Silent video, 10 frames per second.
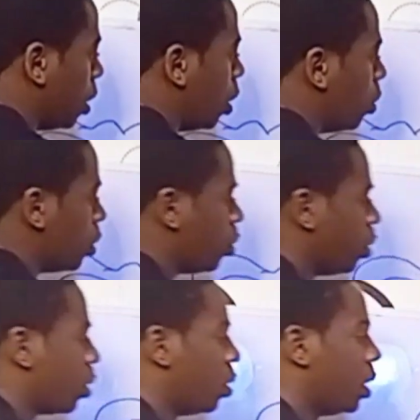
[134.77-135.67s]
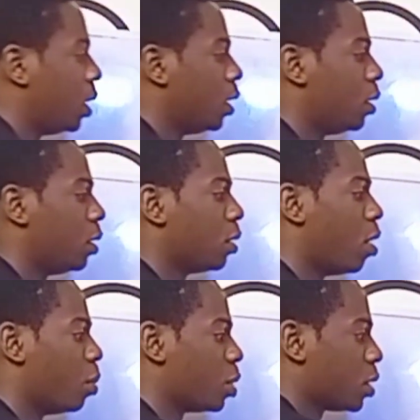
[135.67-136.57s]
which we call the
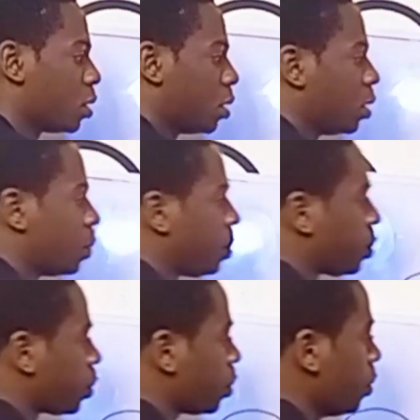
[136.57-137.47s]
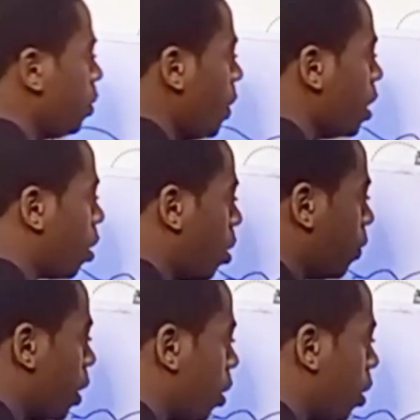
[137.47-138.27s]
gums, the covering of